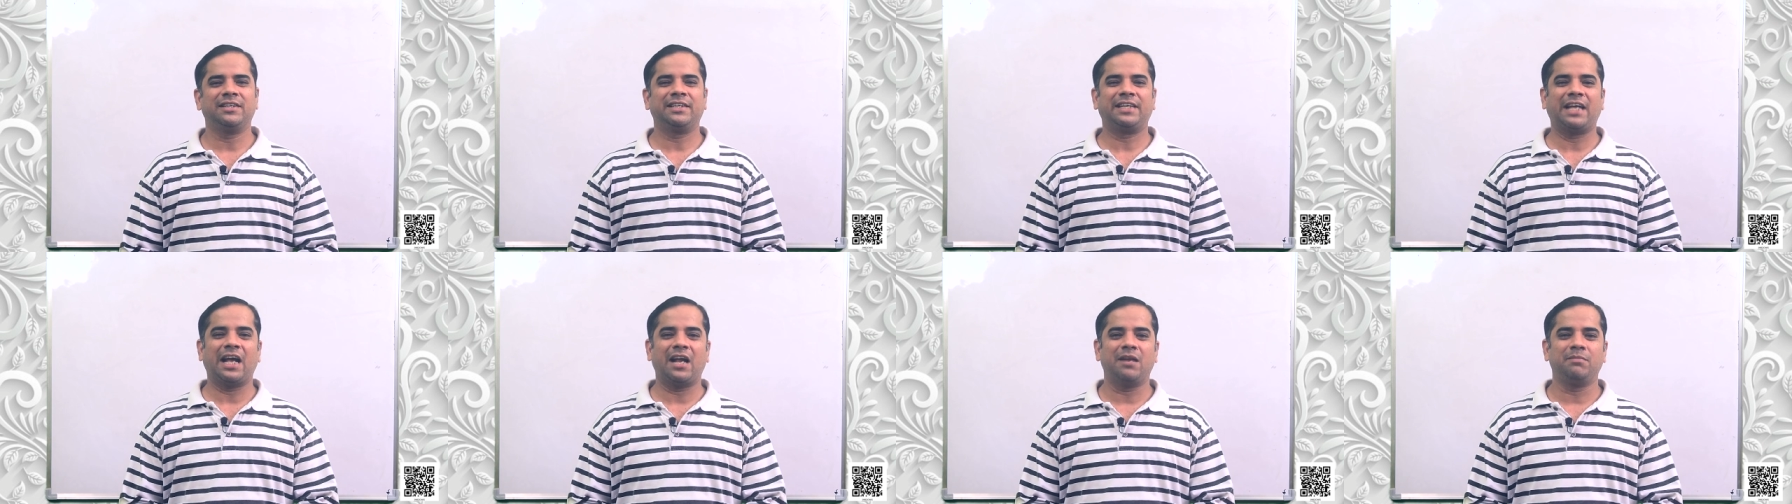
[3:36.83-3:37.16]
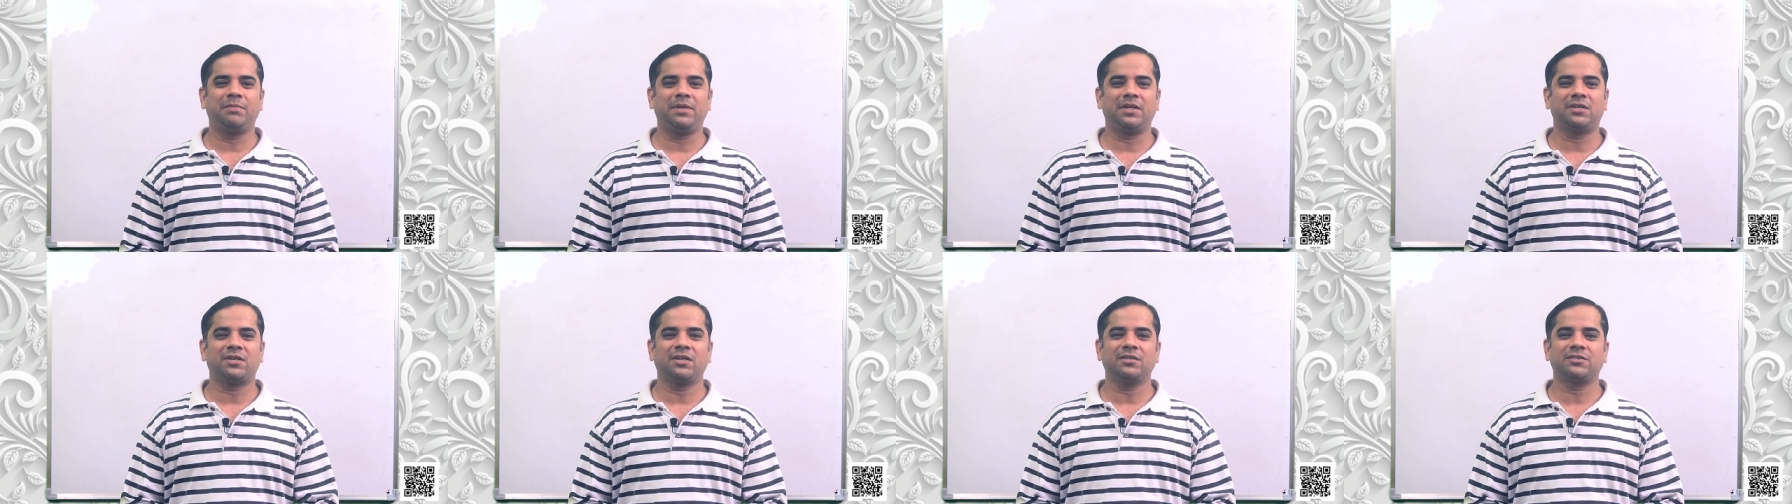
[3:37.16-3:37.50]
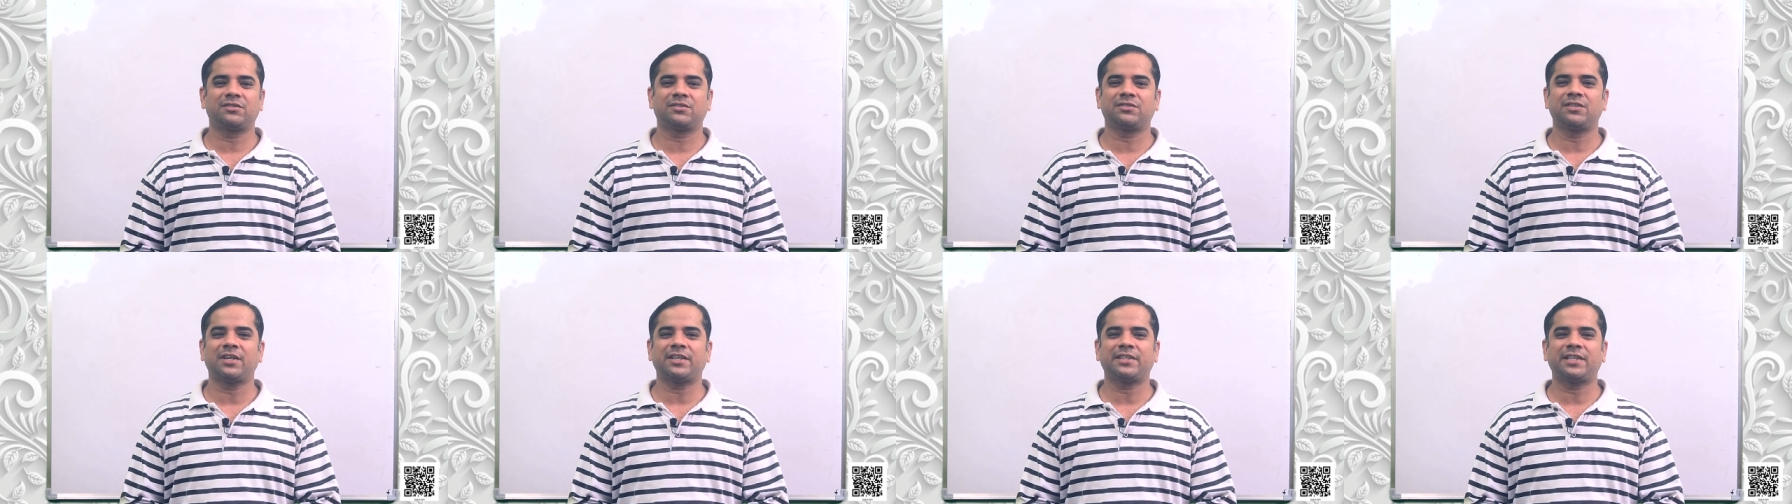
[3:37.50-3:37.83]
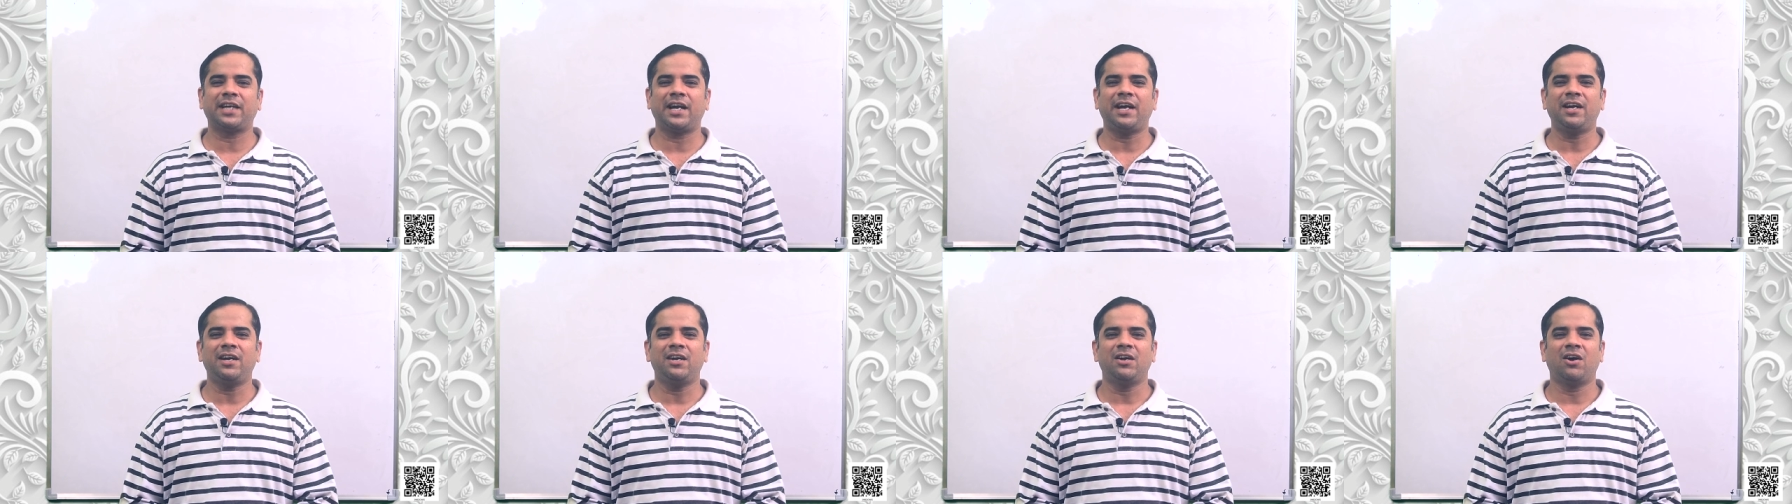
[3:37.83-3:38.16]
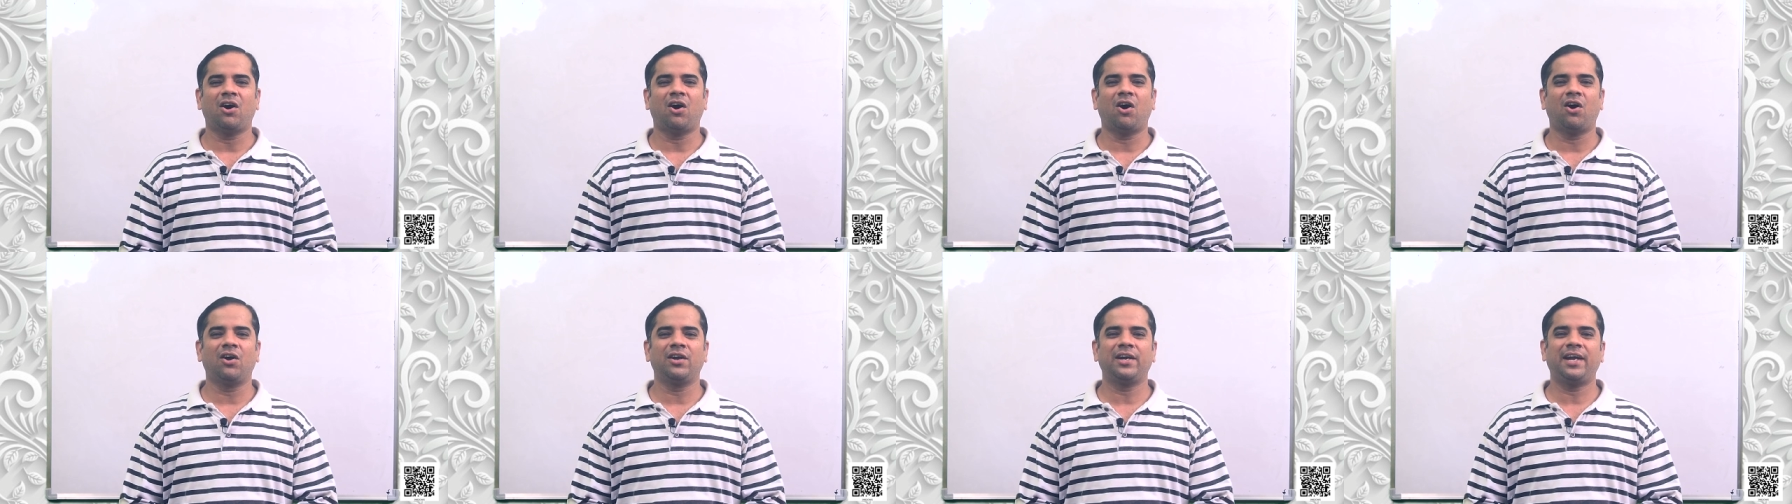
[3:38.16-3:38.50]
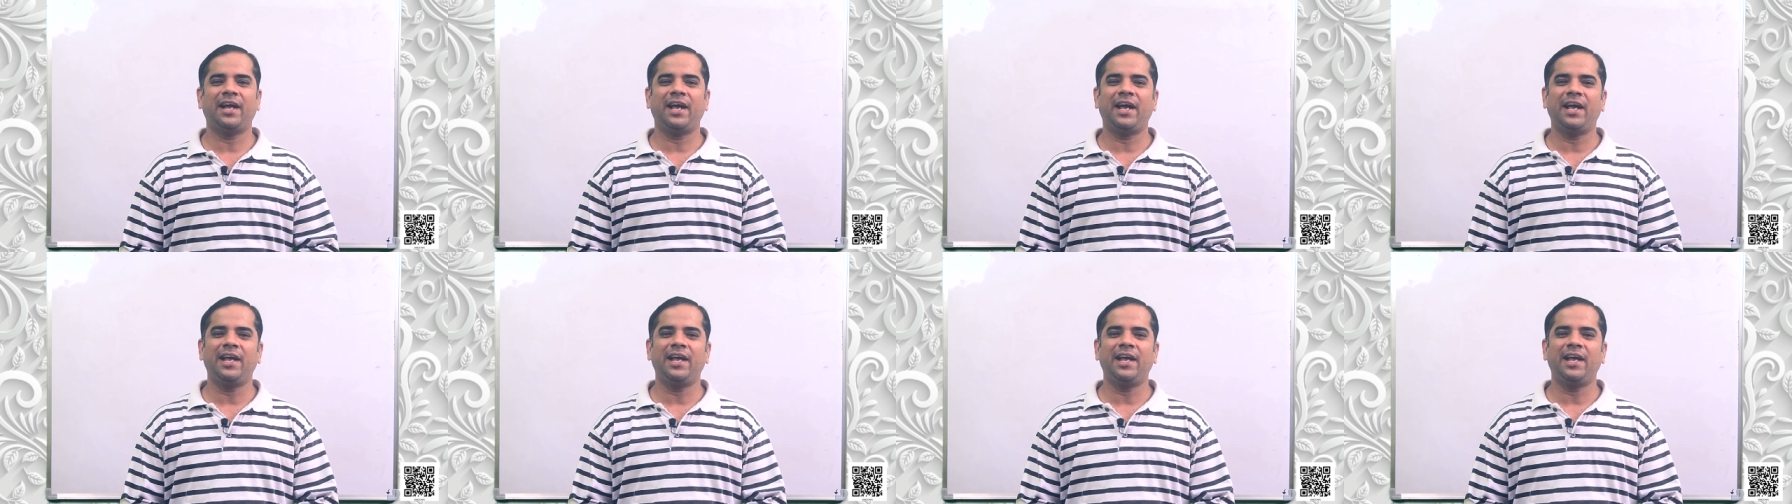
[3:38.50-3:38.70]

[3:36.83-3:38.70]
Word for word: can be constructed on